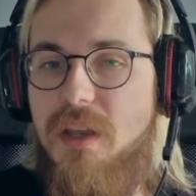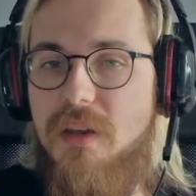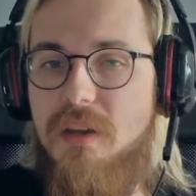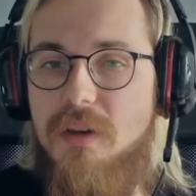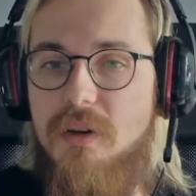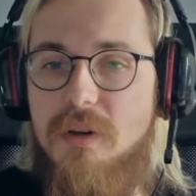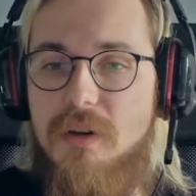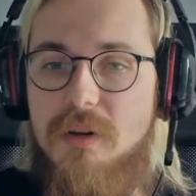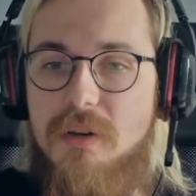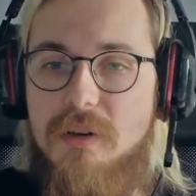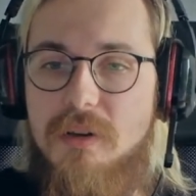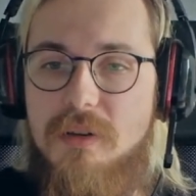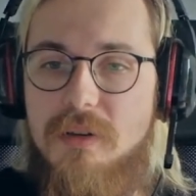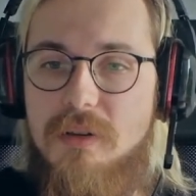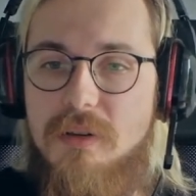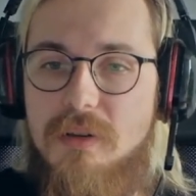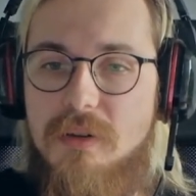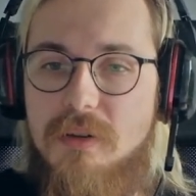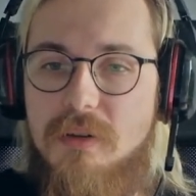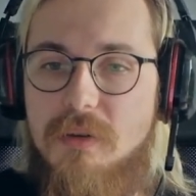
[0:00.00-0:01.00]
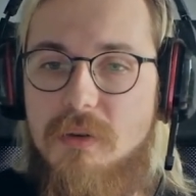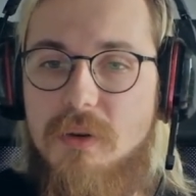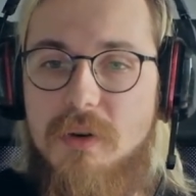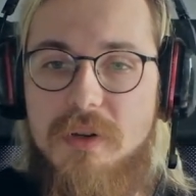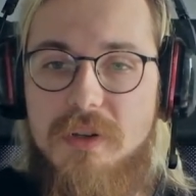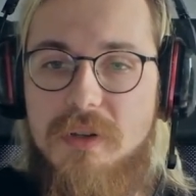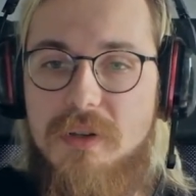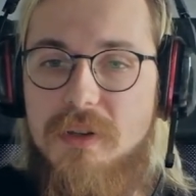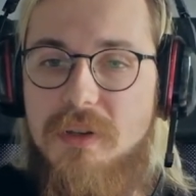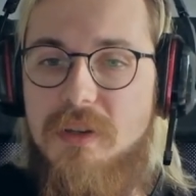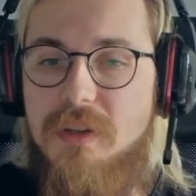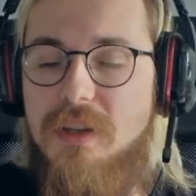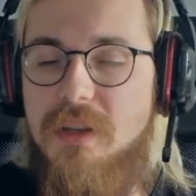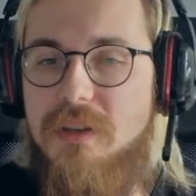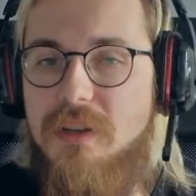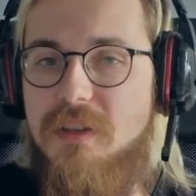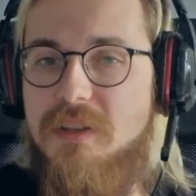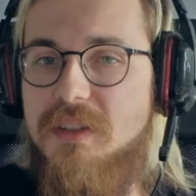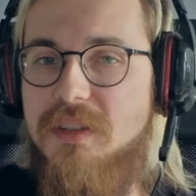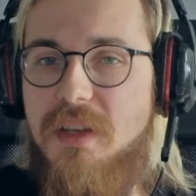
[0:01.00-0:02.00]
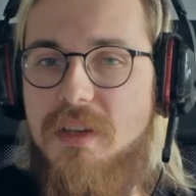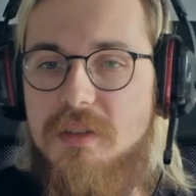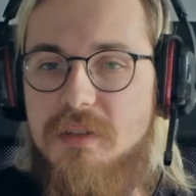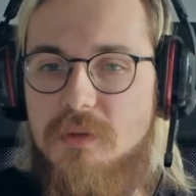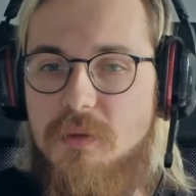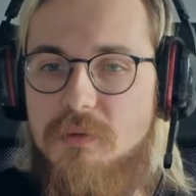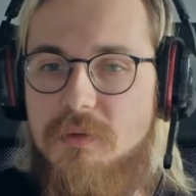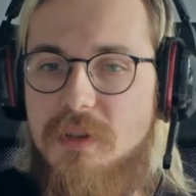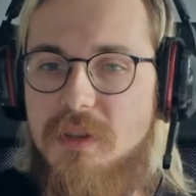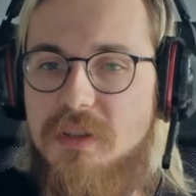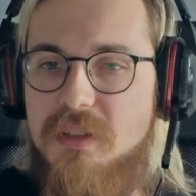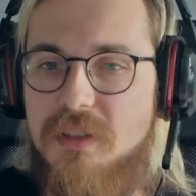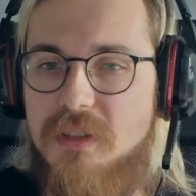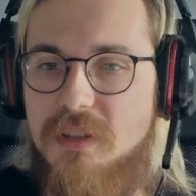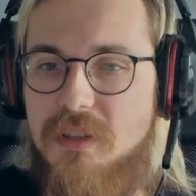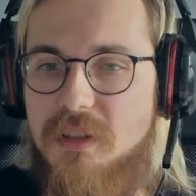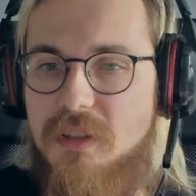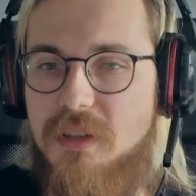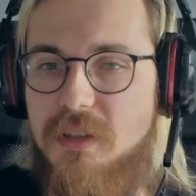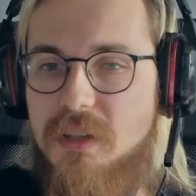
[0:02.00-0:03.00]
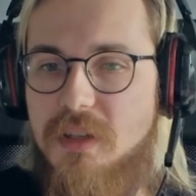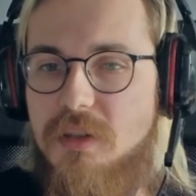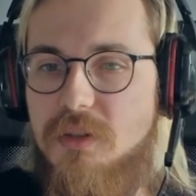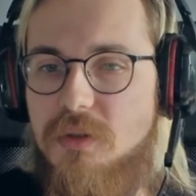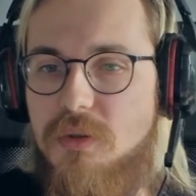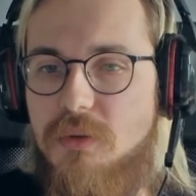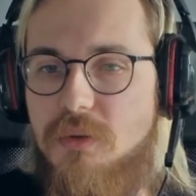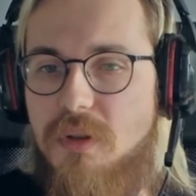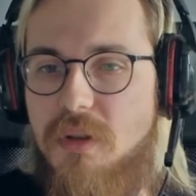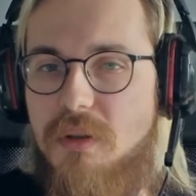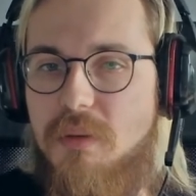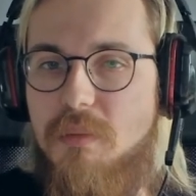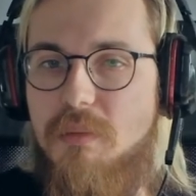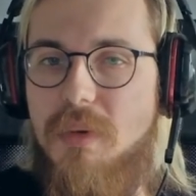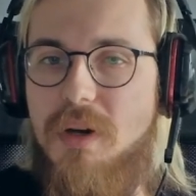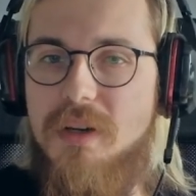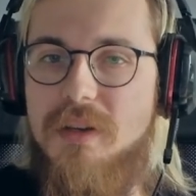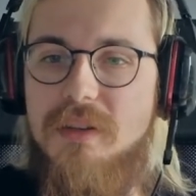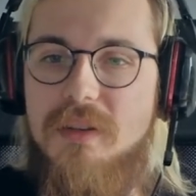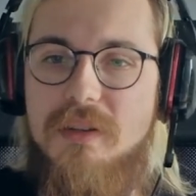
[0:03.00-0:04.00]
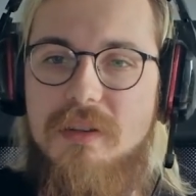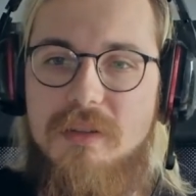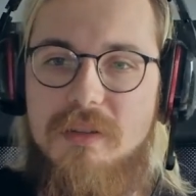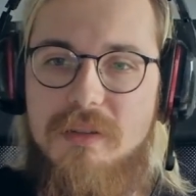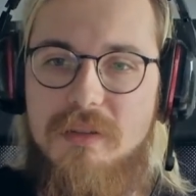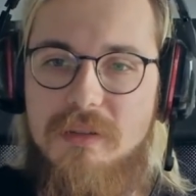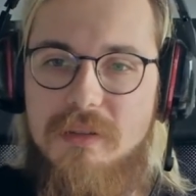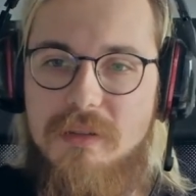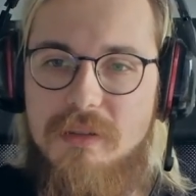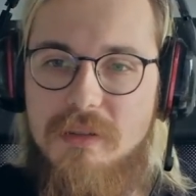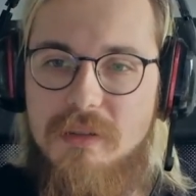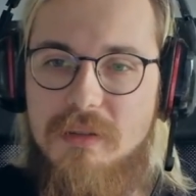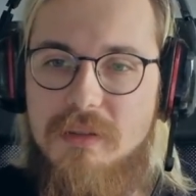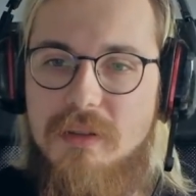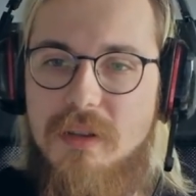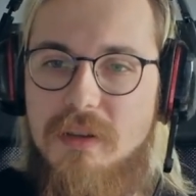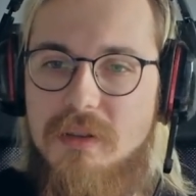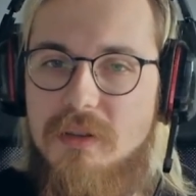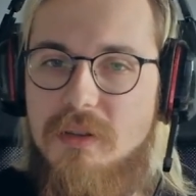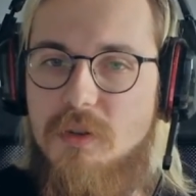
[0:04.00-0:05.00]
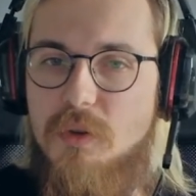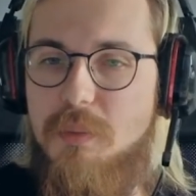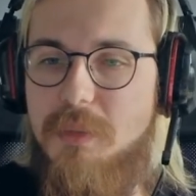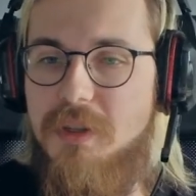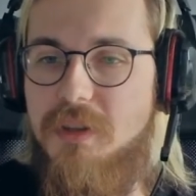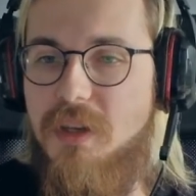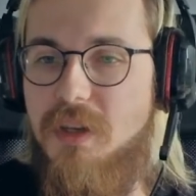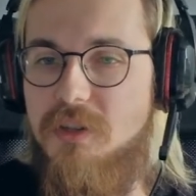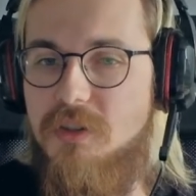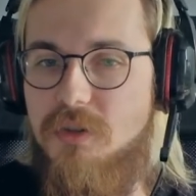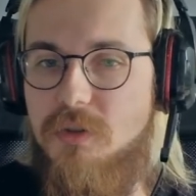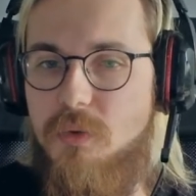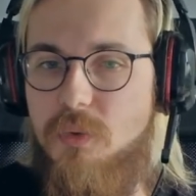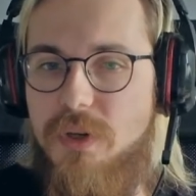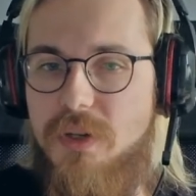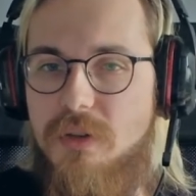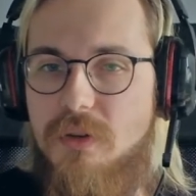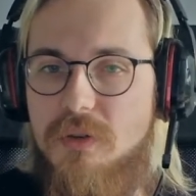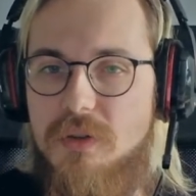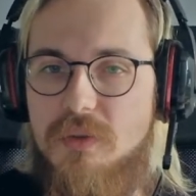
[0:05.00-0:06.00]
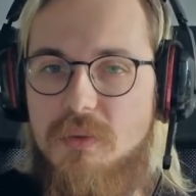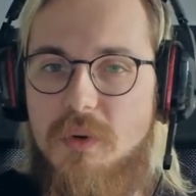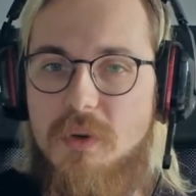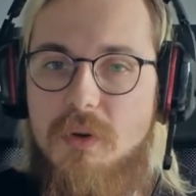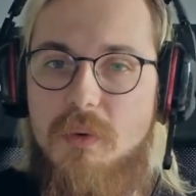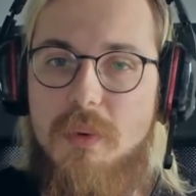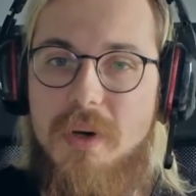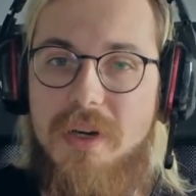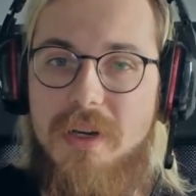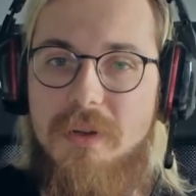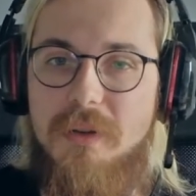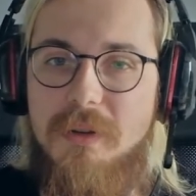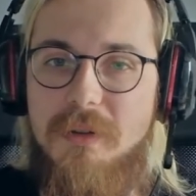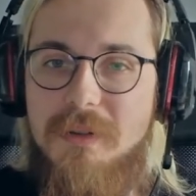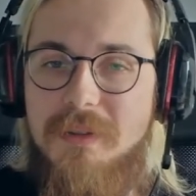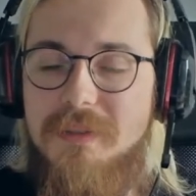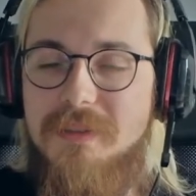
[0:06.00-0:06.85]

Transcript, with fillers: or, uh, or and it's nice to fix uh, an issue that bugged the, uh, the documentation readers for a while.